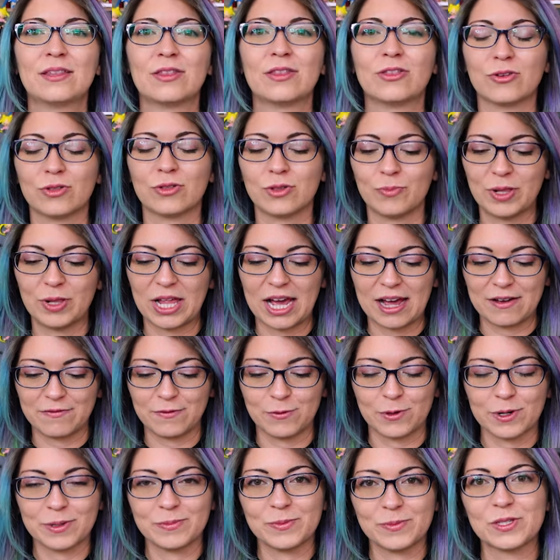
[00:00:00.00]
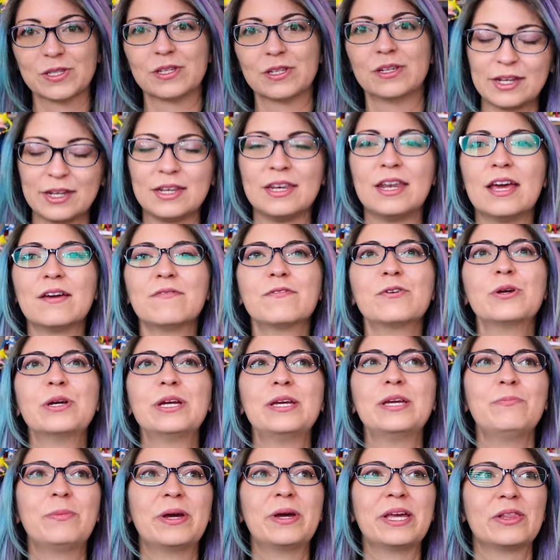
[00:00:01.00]
They're the platforms. Never
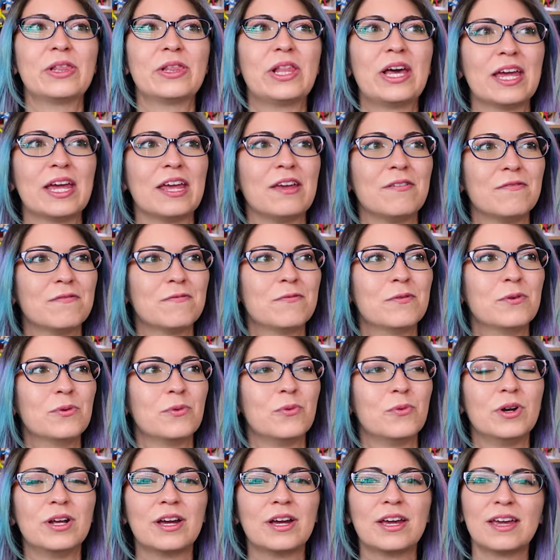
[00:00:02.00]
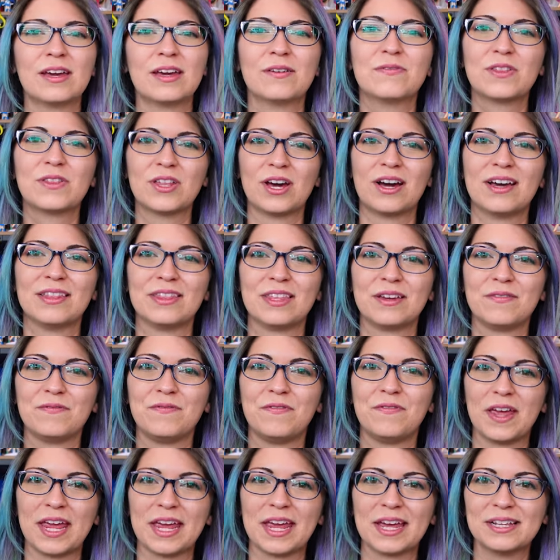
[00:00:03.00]
in my life would I have thought that
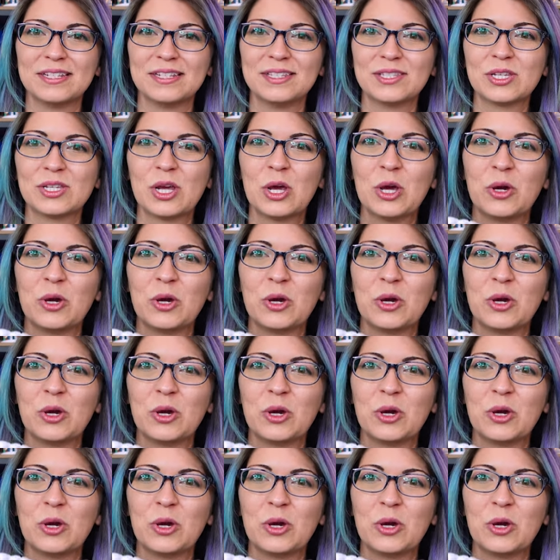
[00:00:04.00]
Vans